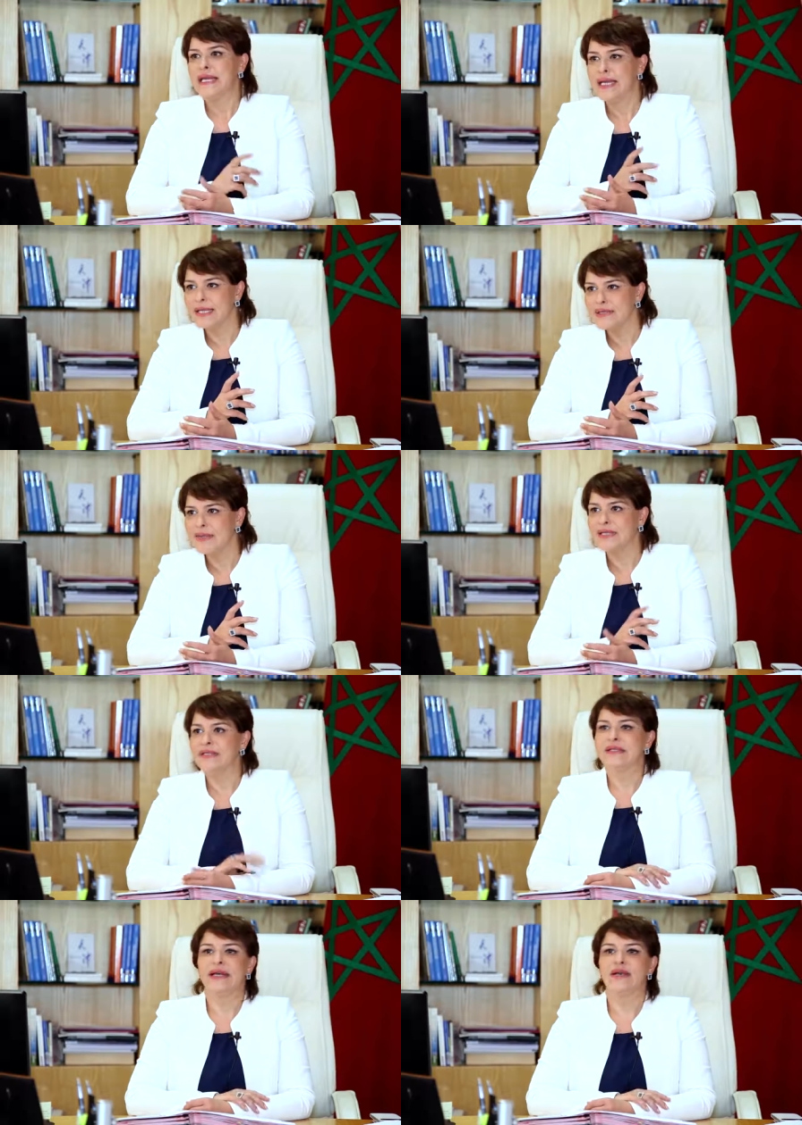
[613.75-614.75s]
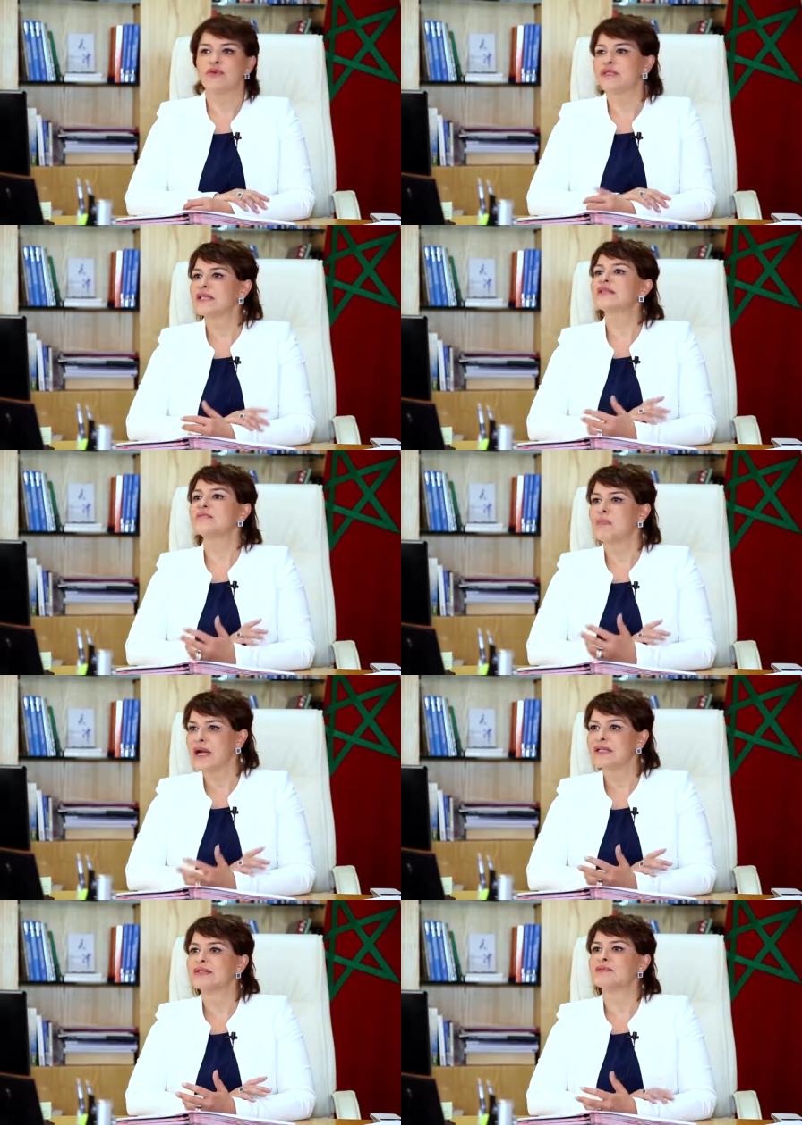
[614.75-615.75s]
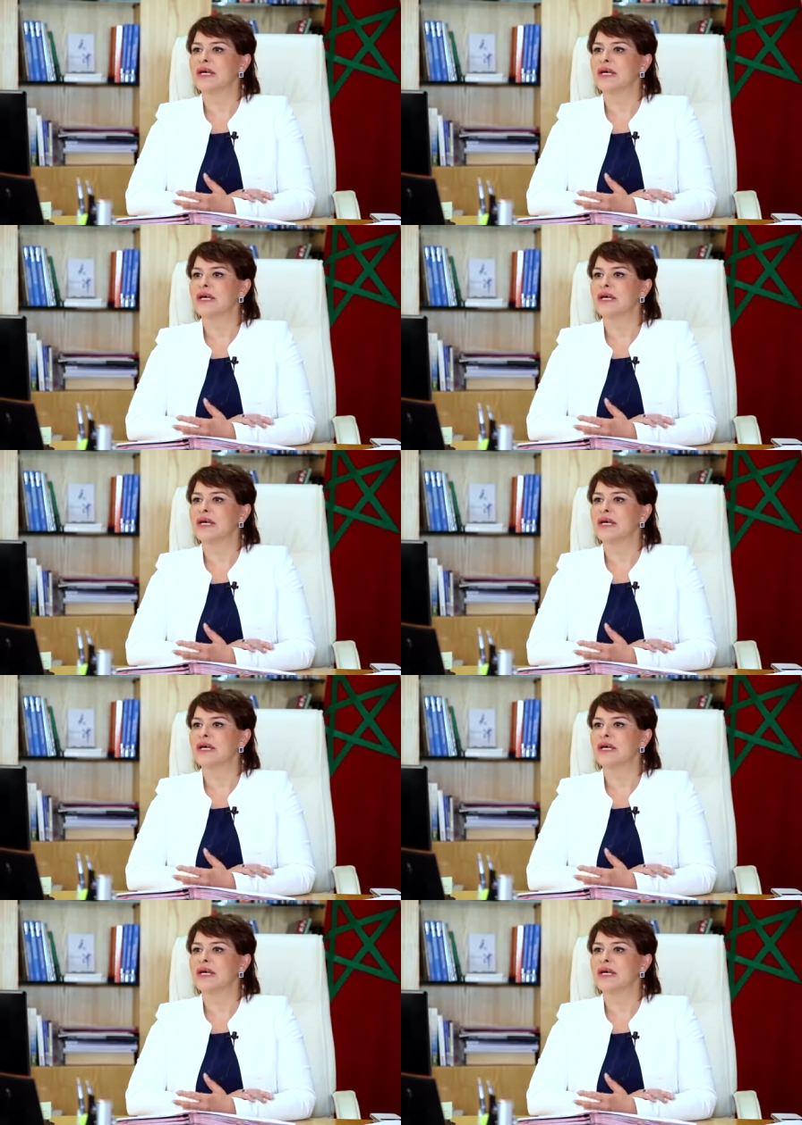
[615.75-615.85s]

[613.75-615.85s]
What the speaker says: anybody. I was inspired